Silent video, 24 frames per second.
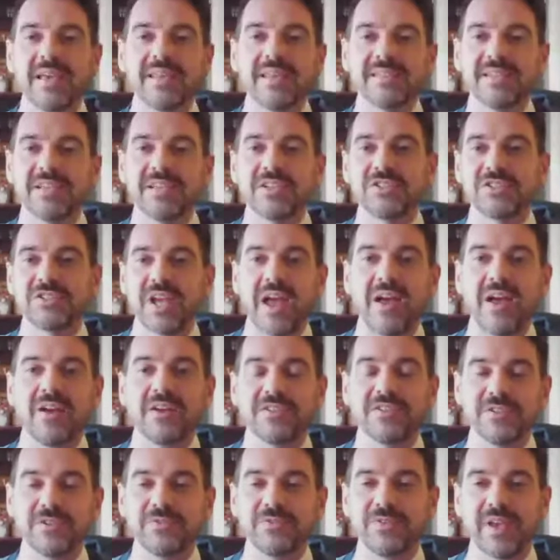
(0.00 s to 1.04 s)
is a
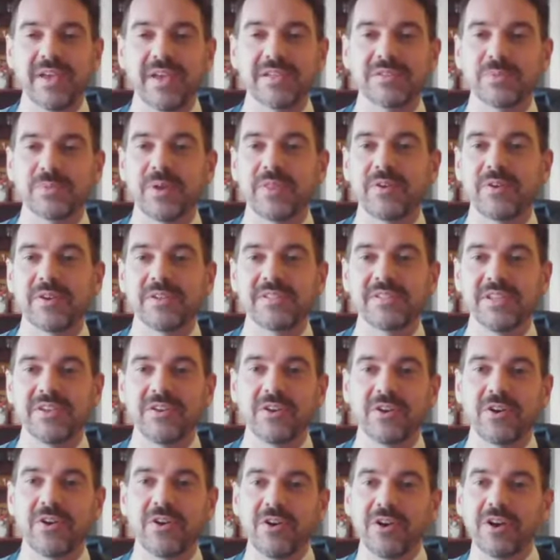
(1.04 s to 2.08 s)
challenge you face, whether it's in
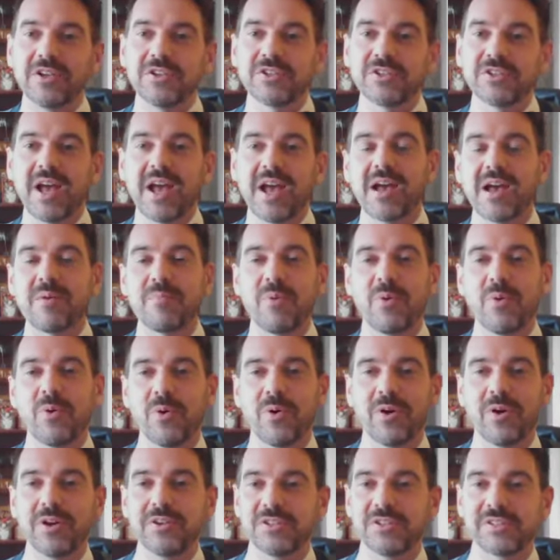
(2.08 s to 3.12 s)
your current job
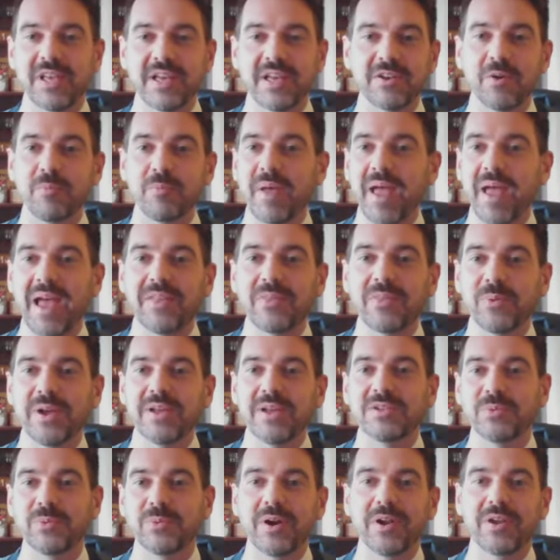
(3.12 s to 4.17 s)
or just on your
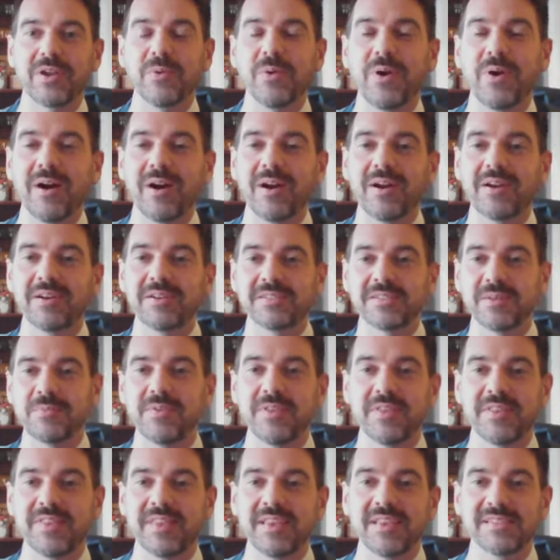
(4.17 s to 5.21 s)
pathway to where you are,
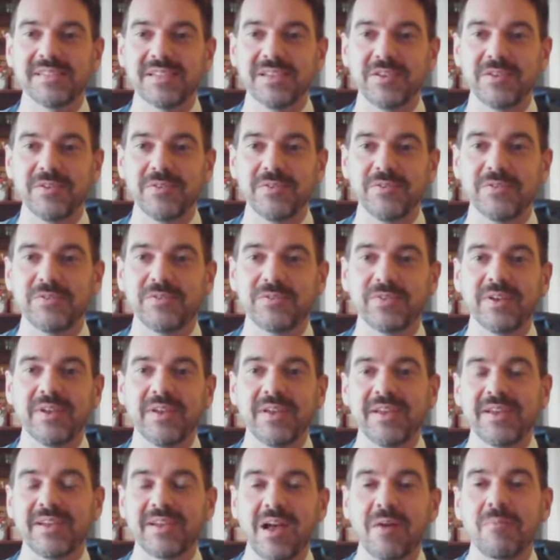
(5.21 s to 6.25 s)
some of the things that you've
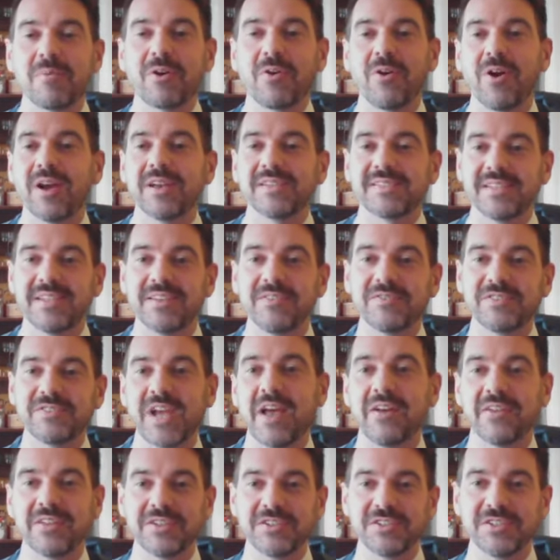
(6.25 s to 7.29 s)
come across that have
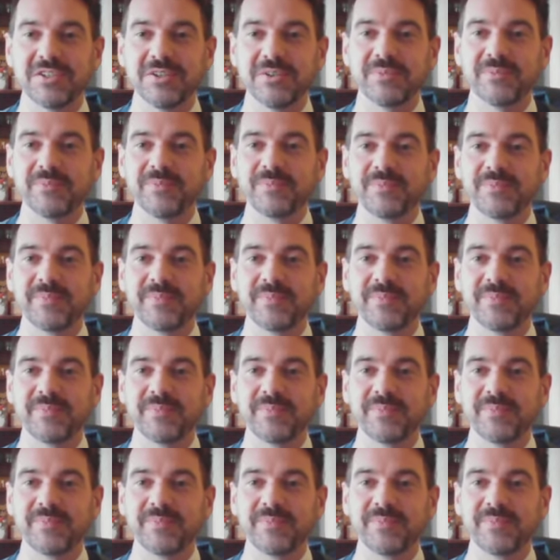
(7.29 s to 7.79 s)
challenged you?